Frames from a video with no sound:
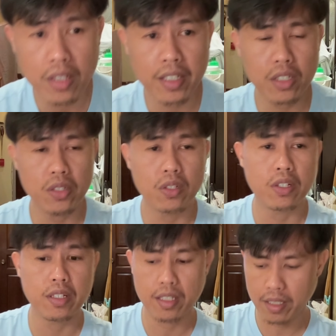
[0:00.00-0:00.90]
hurt
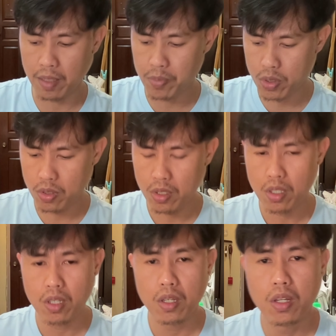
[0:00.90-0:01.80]
your hips
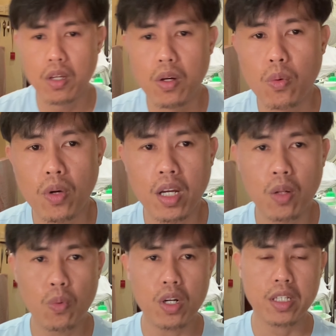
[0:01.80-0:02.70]
while
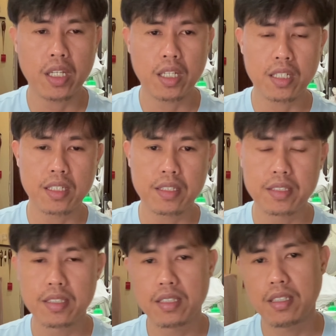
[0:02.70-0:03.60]
walking
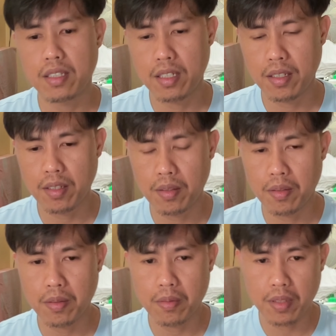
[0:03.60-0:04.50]

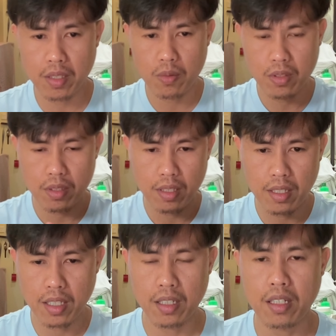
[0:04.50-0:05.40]
uh,
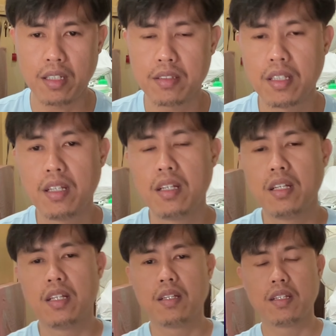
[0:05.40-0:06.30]
in,
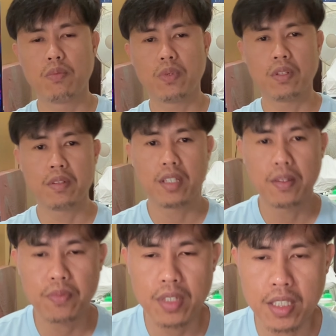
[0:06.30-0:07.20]
in if
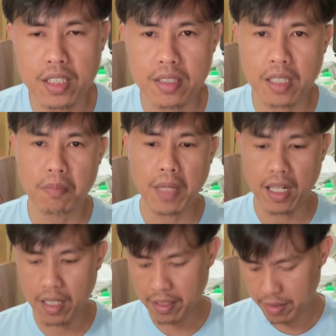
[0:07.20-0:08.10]
it is not
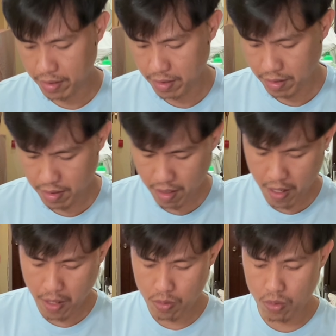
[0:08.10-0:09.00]
balanced.
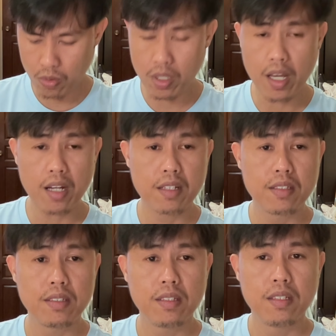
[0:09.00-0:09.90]
So yeah,
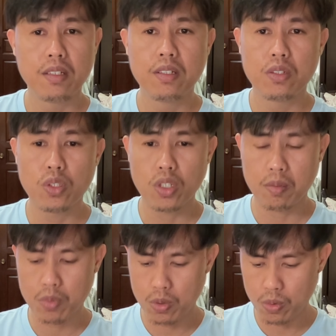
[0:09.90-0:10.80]
you
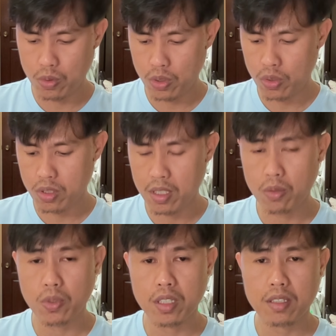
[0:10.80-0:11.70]
have to use that
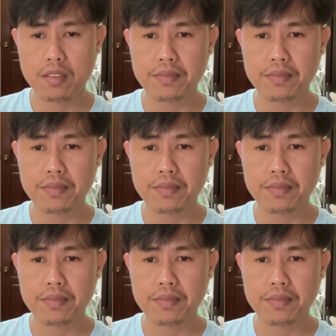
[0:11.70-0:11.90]
one.